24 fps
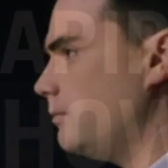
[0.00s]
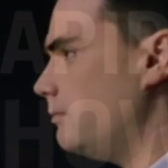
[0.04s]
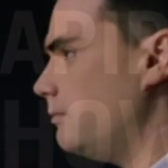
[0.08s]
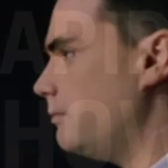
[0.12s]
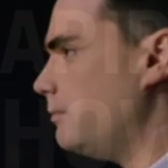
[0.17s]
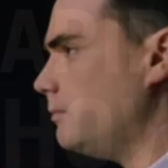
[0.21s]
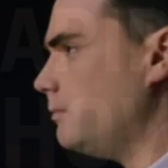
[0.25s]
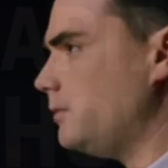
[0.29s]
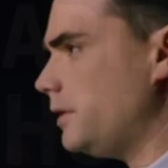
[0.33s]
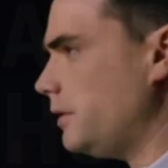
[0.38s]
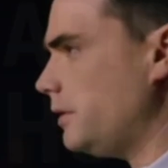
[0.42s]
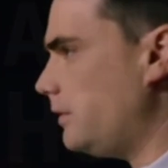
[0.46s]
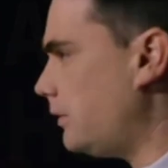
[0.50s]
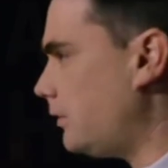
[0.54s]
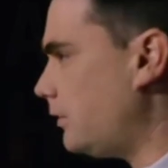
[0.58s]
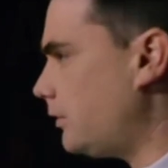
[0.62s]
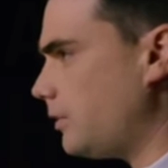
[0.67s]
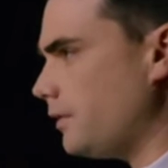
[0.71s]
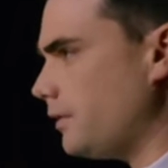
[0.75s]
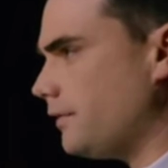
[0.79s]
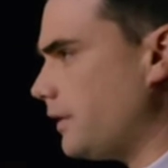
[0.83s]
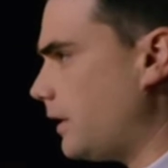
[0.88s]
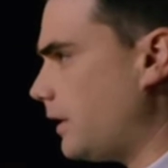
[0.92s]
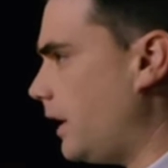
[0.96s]
So
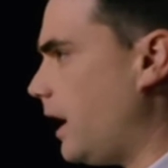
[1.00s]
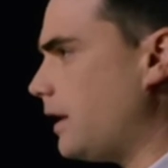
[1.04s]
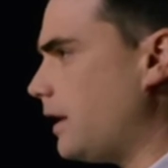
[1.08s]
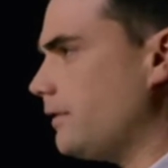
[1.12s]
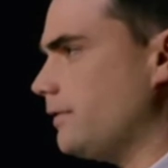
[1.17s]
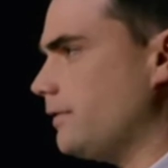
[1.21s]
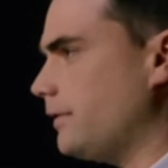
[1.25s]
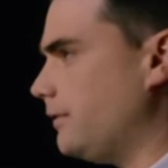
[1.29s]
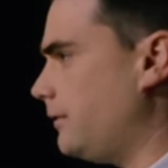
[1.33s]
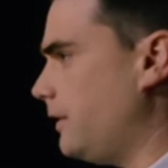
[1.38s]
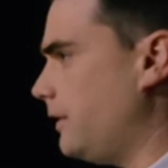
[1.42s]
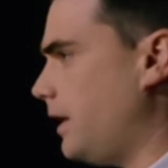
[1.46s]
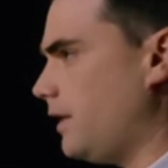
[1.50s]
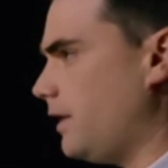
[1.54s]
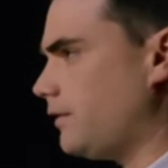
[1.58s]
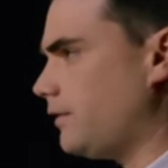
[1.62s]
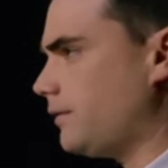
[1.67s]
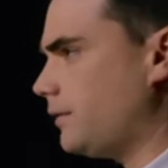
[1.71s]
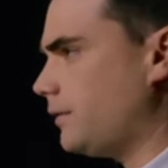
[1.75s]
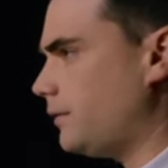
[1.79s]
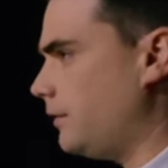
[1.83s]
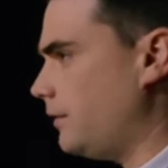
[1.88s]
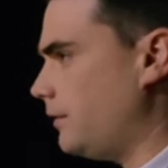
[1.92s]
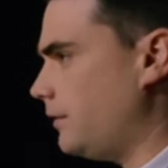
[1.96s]
there's sort of the God of the
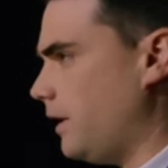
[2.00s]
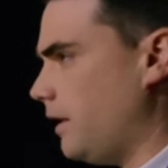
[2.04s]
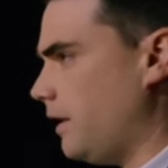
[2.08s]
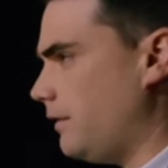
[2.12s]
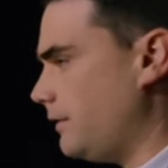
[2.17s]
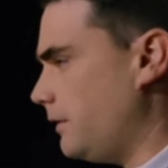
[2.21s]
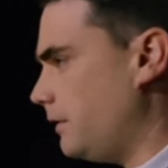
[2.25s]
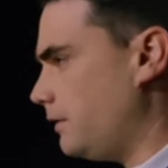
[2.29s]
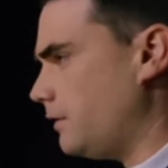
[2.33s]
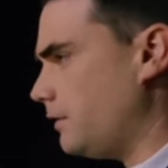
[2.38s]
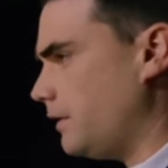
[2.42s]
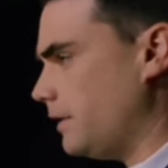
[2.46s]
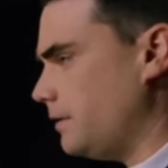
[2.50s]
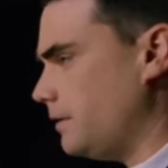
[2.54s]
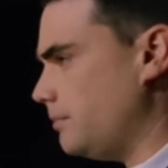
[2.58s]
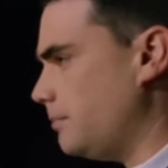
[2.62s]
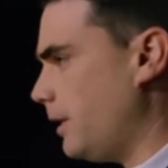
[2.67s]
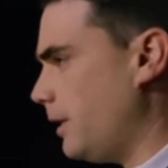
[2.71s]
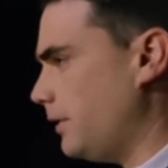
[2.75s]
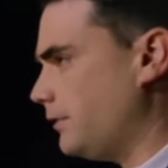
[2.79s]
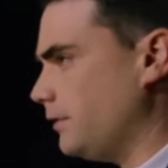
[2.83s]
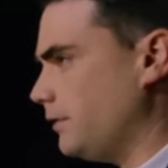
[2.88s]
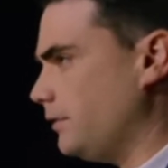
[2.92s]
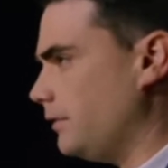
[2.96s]
philosophers. This has
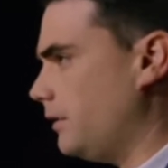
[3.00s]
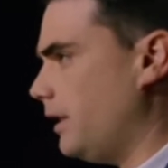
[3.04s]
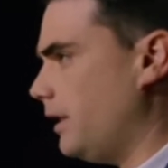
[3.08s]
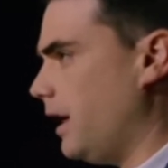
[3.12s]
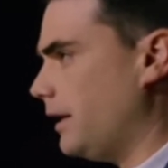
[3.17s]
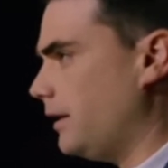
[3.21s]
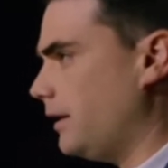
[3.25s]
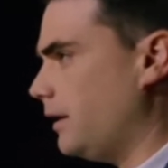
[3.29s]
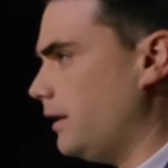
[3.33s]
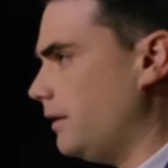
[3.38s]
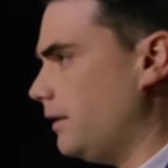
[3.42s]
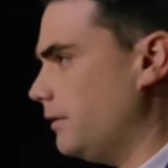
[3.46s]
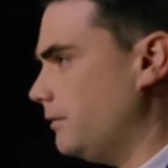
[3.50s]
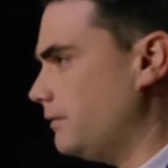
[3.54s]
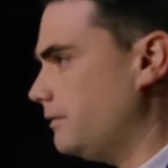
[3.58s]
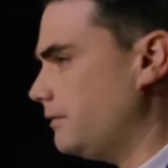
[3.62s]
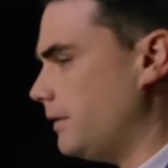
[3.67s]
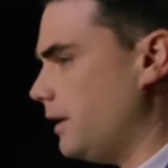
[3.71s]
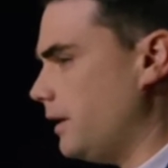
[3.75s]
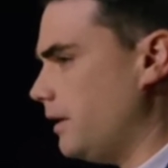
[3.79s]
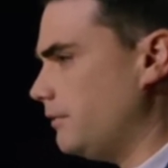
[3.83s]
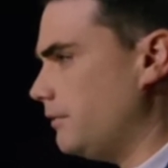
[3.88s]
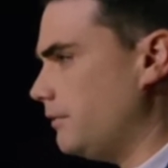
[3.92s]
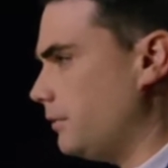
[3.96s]
obviously puzzled a lot
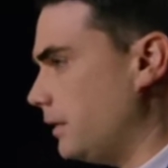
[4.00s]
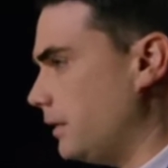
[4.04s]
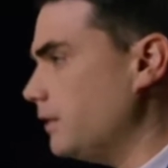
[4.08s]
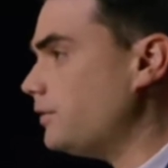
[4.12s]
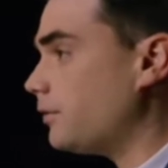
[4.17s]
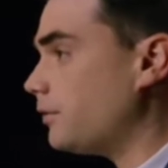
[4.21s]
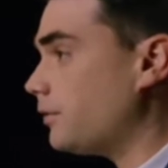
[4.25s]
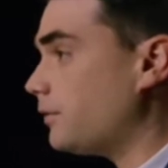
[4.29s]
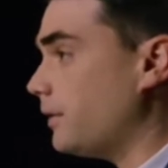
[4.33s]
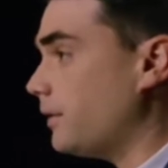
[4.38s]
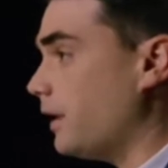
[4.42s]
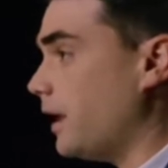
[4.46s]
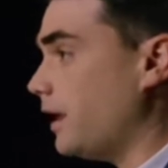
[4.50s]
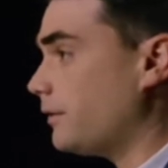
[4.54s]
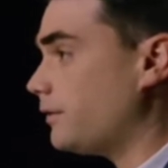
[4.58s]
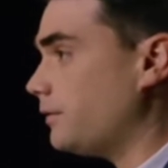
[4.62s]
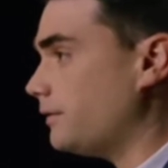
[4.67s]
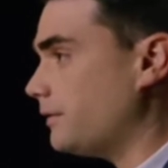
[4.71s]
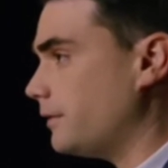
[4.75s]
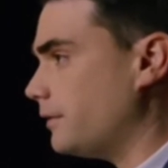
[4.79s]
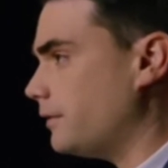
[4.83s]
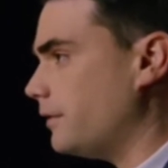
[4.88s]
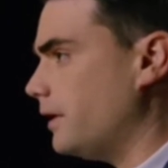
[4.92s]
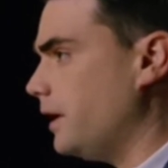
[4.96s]
of religious
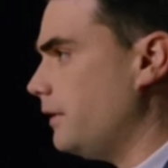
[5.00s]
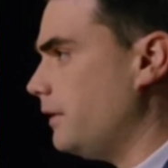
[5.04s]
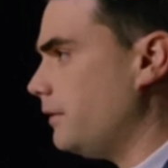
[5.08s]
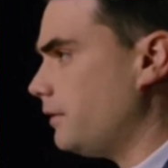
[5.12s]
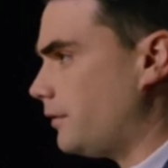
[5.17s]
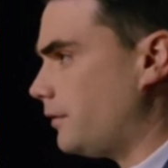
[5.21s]
philosophers.